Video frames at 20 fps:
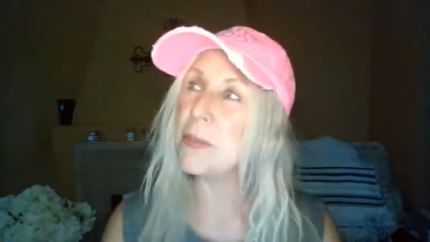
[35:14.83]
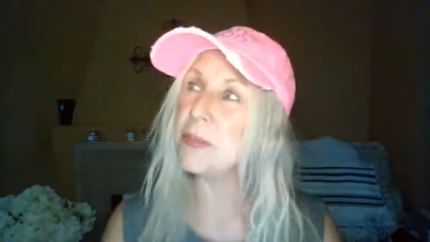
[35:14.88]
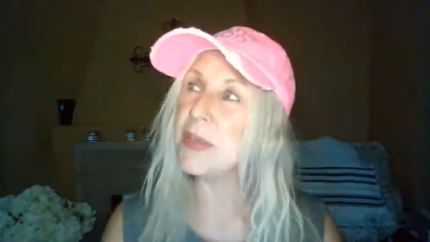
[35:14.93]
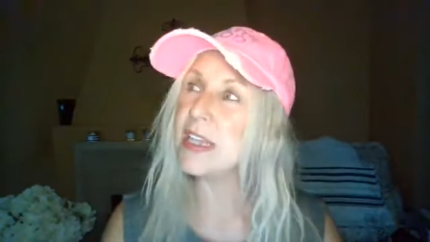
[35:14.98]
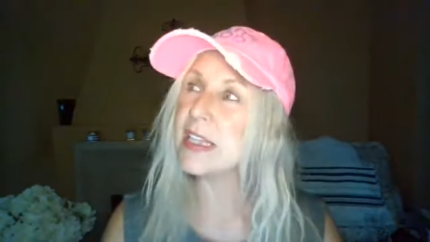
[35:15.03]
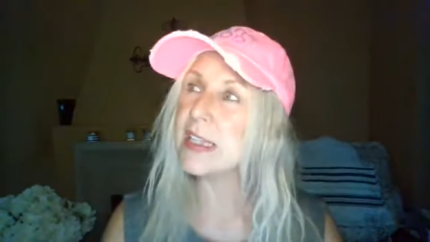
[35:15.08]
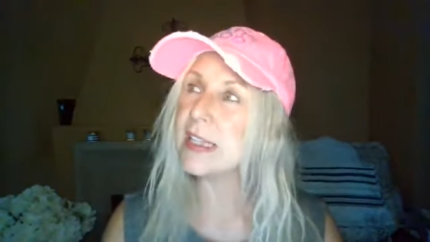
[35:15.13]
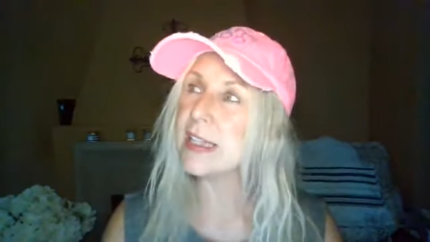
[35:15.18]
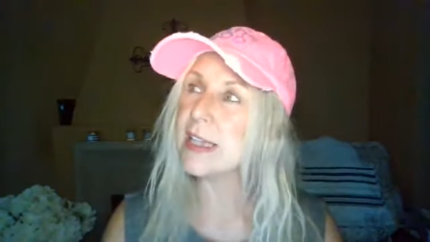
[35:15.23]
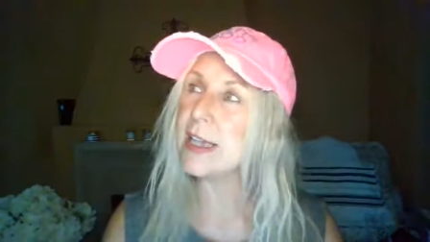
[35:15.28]
be
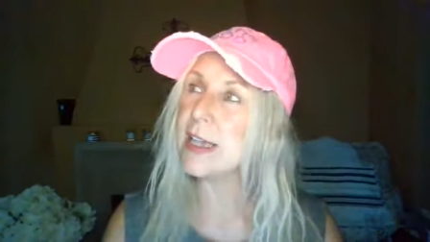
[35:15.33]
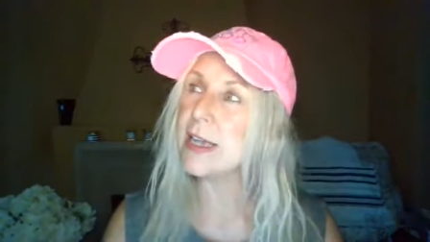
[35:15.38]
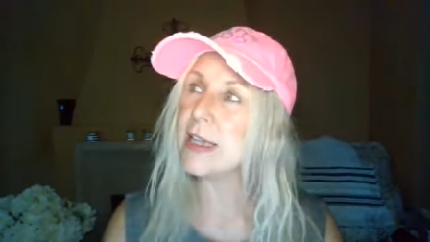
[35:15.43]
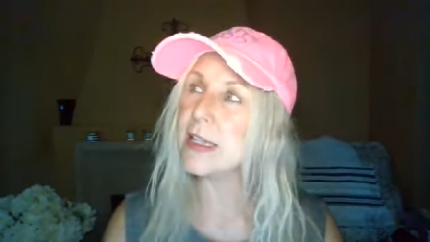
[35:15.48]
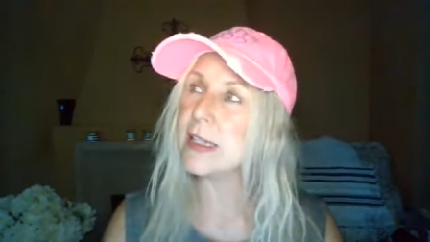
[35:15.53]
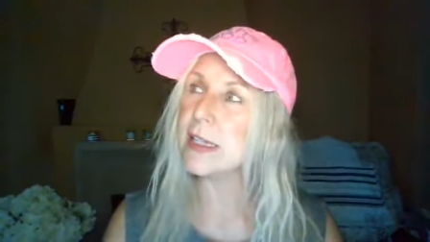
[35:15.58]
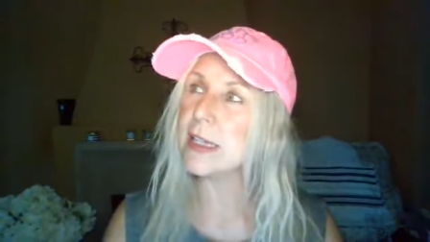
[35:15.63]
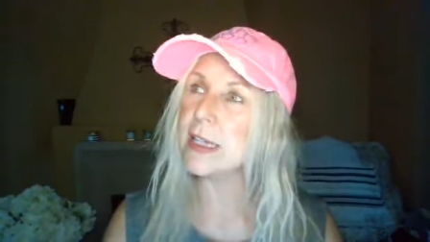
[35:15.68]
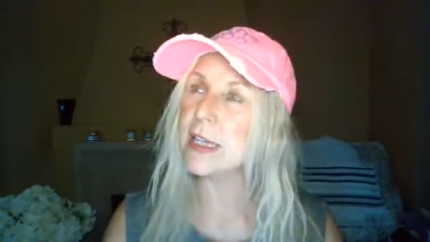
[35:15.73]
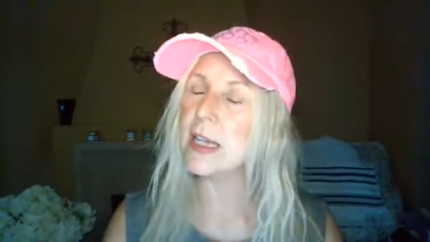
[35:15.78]

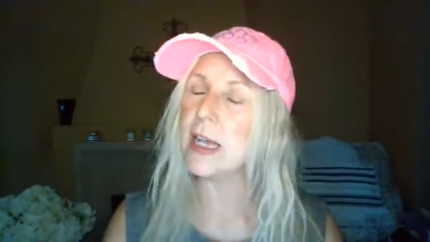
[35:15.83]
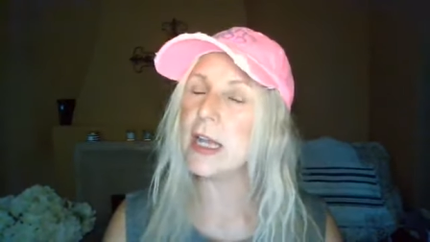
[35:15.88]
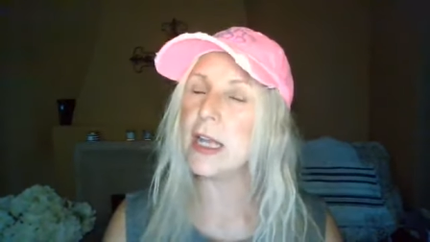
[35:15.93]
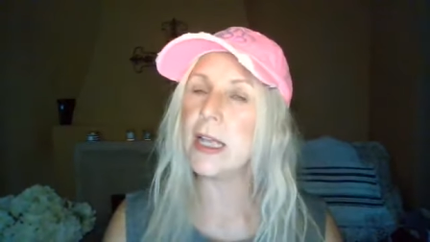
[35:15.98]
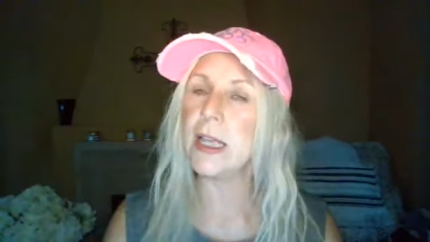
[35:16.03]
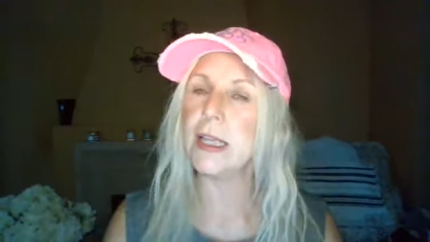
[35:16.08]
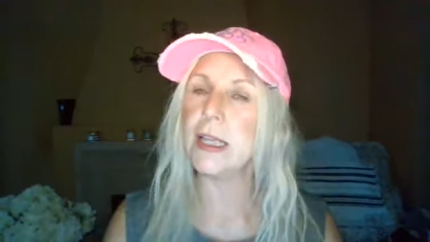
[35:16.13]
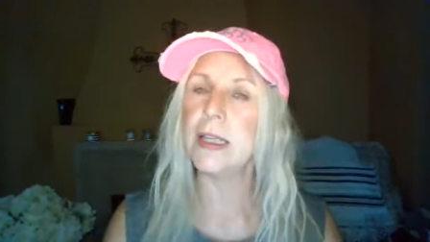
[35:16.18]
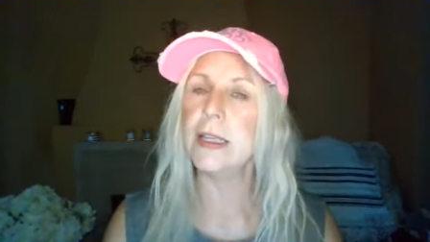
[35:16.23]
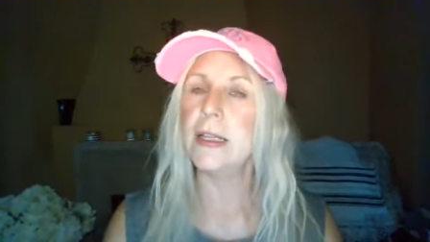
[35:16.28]

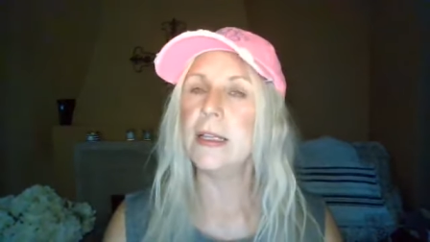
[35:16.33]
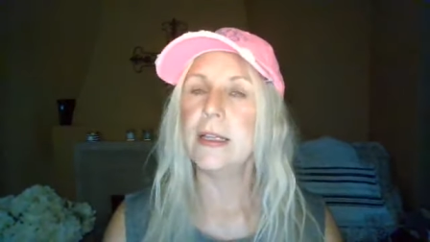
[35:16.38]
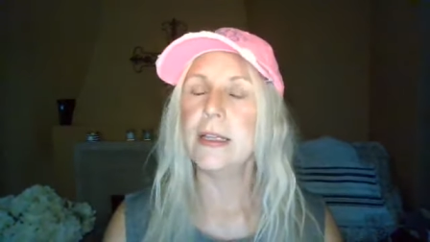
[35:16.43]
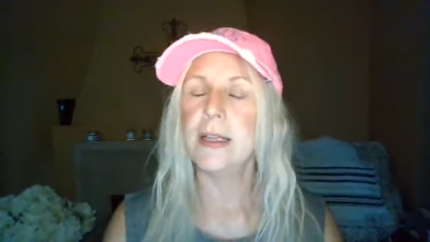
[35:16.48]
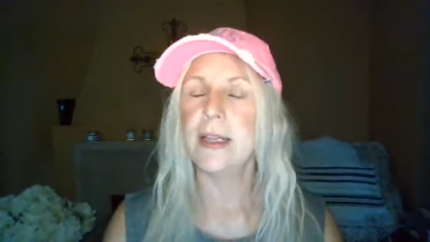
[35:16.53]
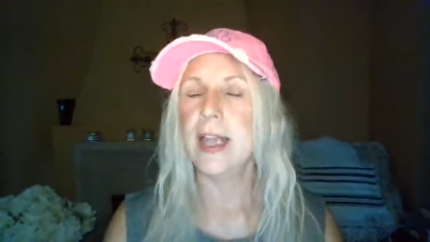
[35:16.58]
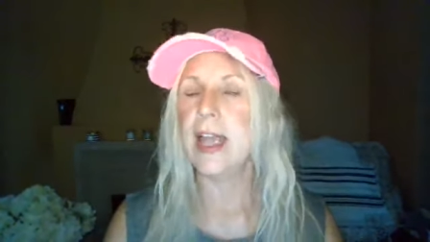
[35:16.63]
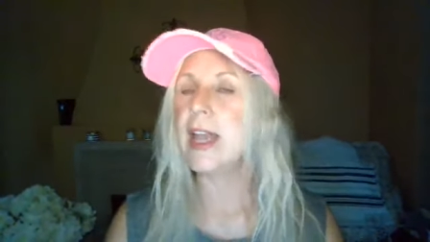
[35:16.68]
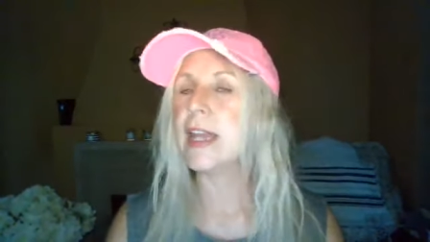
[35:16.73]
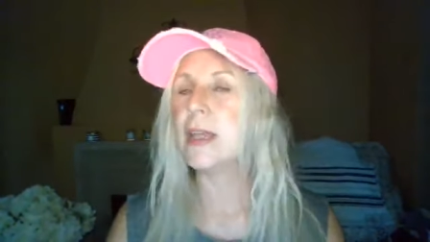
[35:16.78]
CICI.
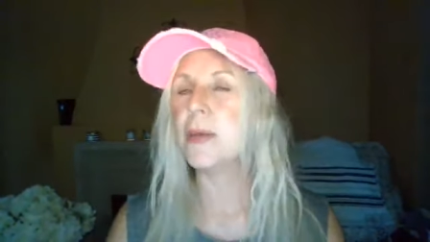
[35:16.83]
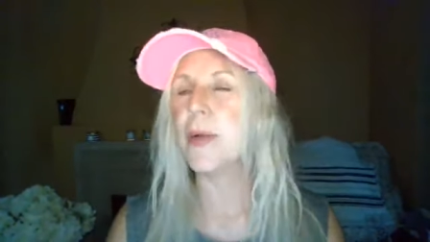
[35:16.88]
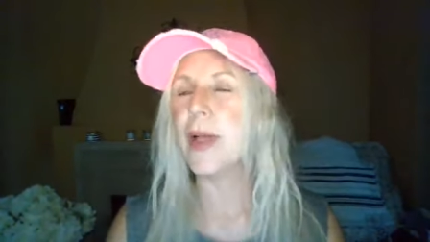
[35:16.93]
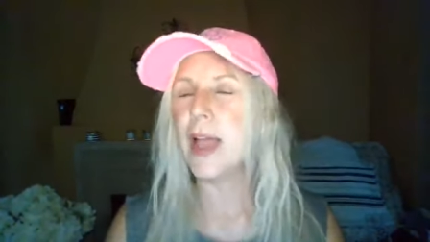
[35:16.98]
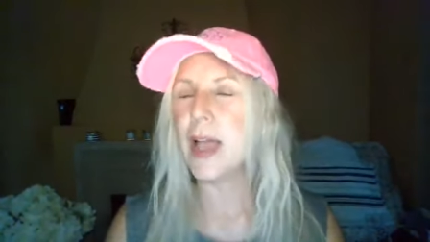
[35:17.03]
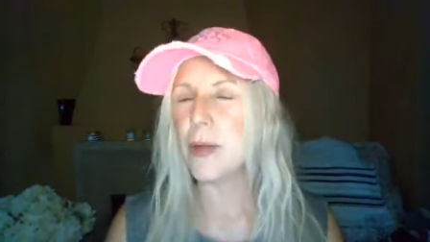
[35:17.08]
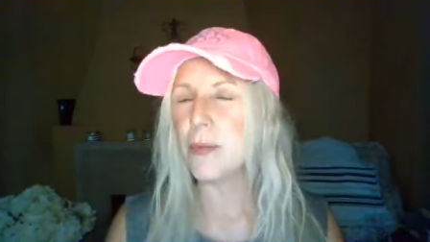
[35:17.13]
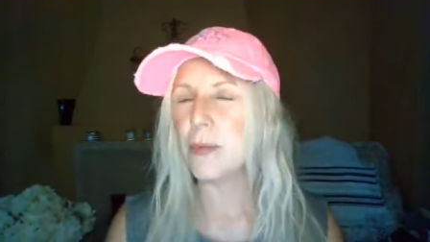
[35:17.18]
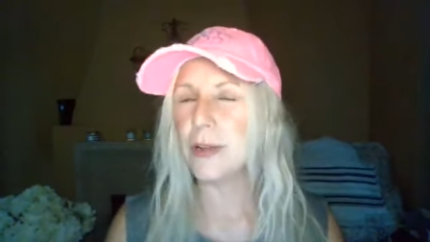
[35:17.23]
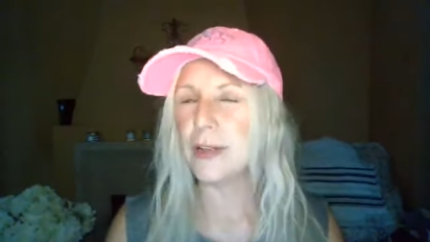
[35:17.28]
Anyway,
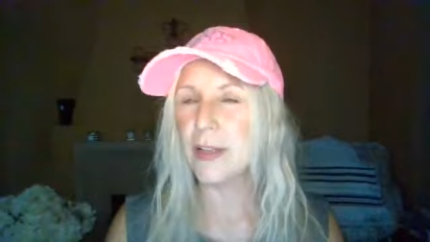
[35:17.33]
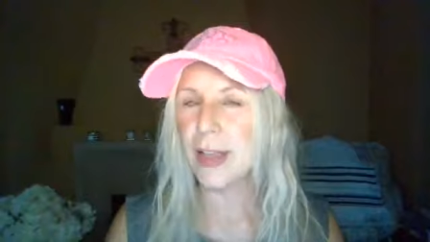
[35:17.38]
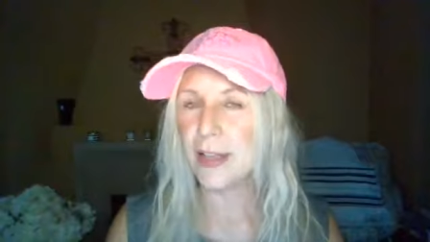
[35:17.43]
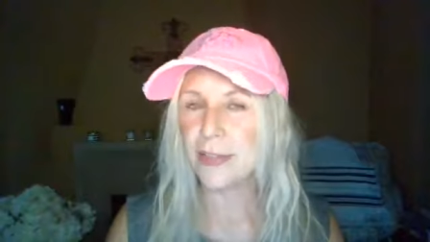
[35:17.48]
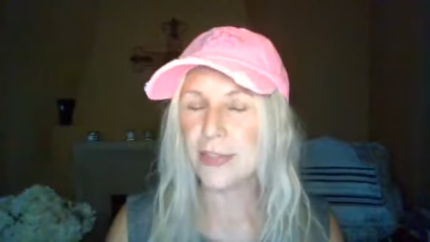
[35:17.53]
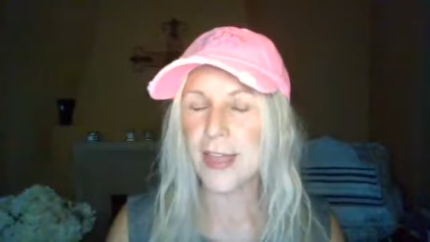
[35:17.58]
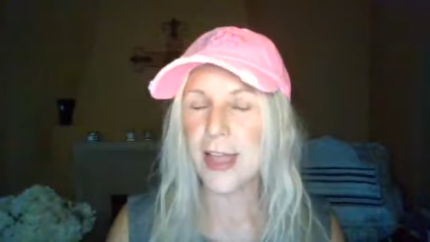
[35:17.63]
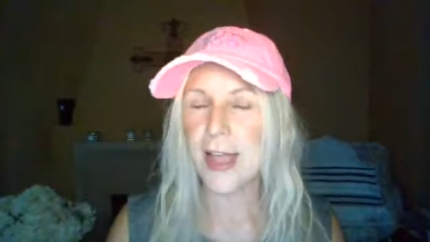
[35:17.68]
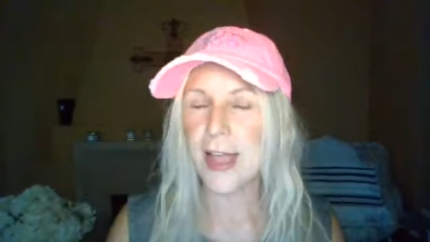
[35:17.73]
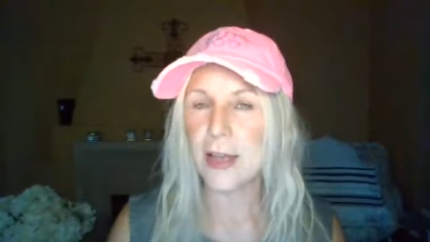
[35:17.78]
I will
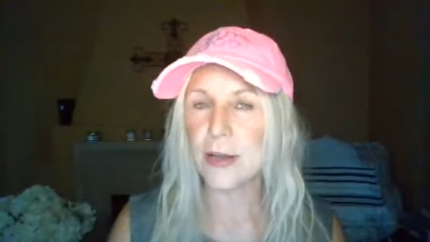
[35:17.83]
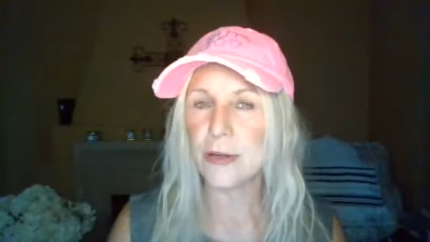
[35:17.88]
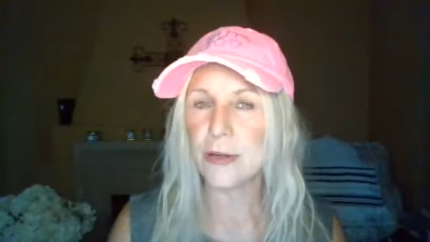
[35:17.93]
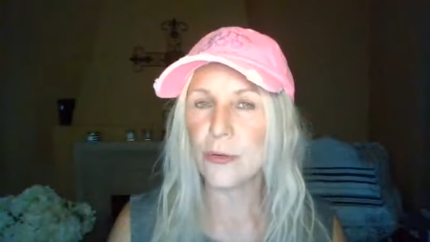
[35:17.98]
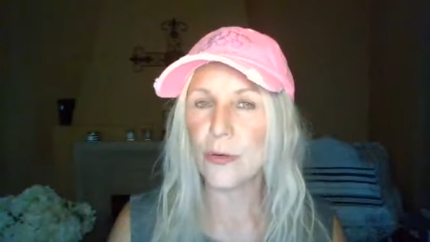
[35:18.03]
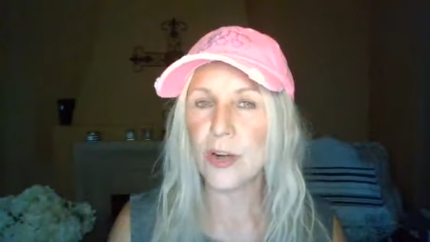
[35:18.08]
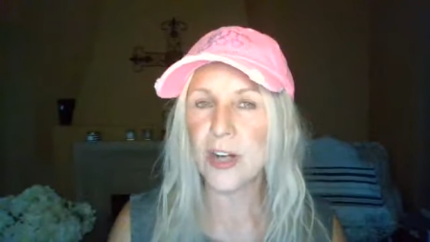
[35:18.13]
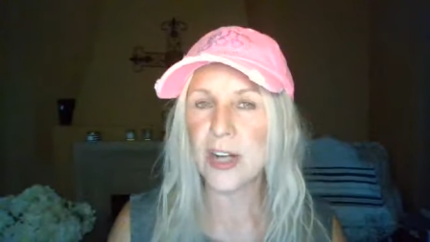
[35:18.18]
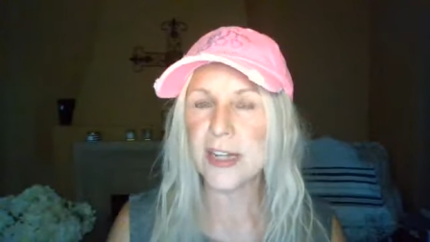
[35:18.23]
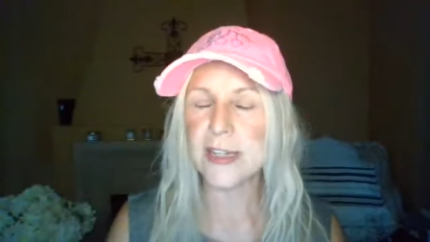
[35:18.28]
get that
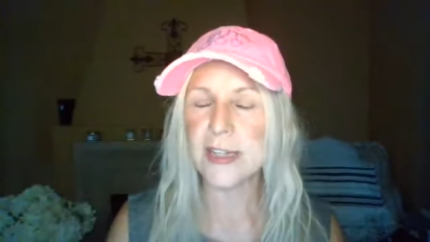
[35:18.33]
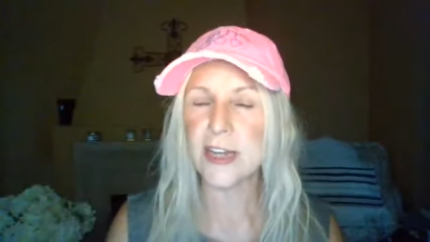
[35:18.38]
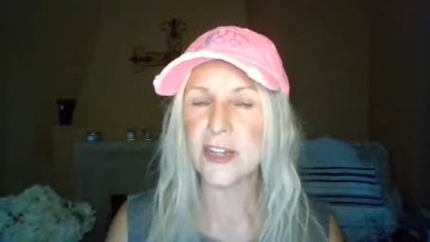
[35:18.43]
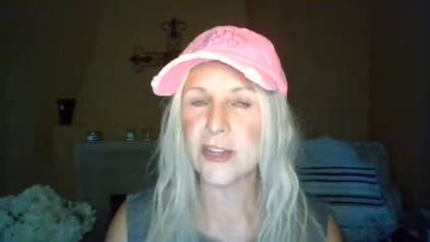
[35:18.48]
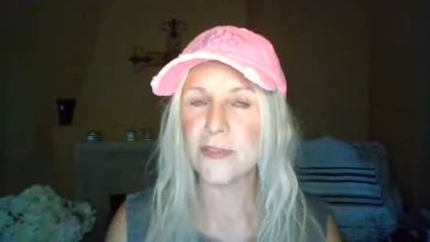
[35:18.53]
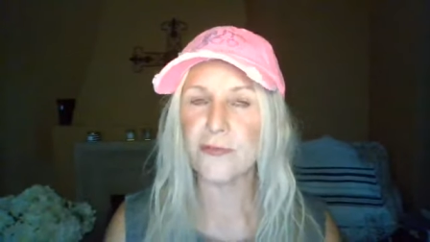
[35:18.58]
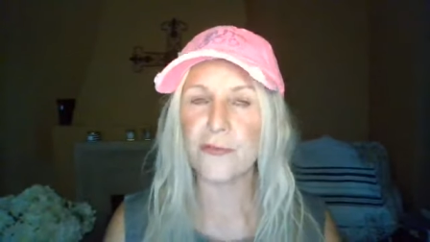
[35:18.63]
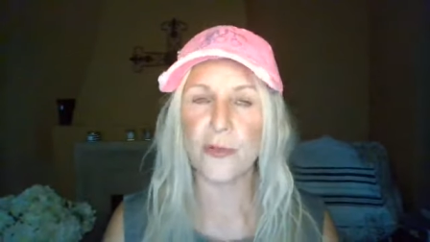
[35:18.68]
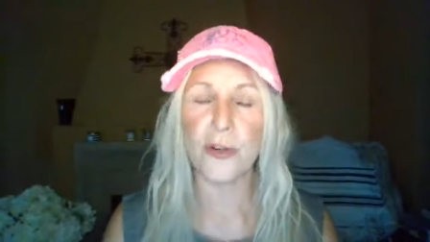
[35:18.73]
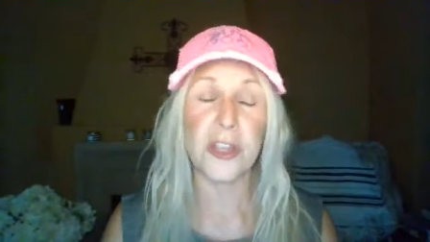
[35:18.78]

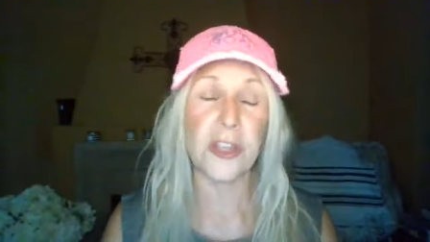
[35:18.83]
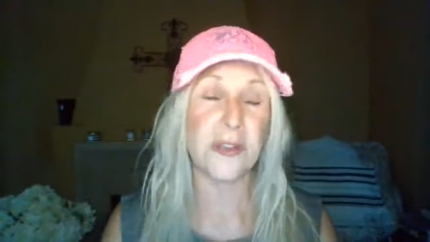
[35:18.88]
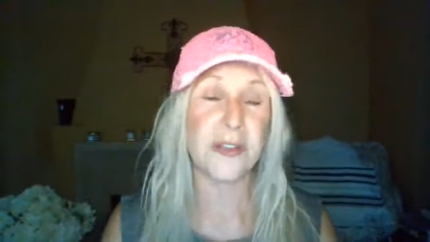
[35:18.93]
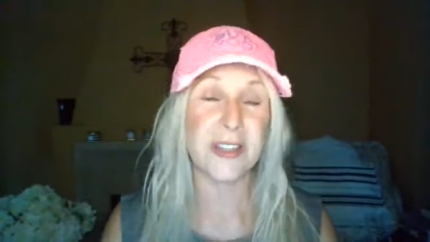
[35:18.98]
organization for you.